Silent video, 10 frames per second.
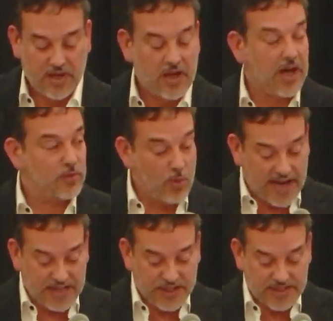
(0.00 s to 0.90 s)
On
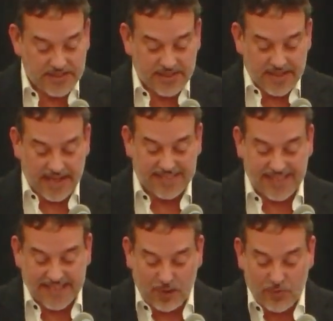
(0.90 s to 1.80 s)
wages, I say
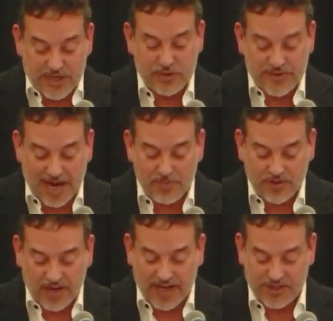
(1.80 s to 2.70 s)
that we New
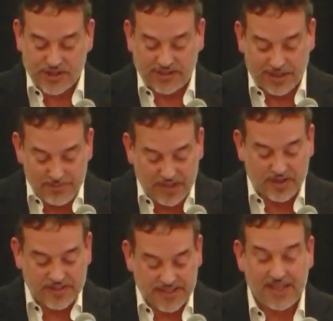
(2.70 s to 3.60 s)
Democrats should commit
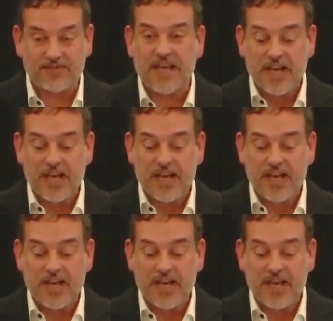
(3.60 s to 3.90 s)
ourselves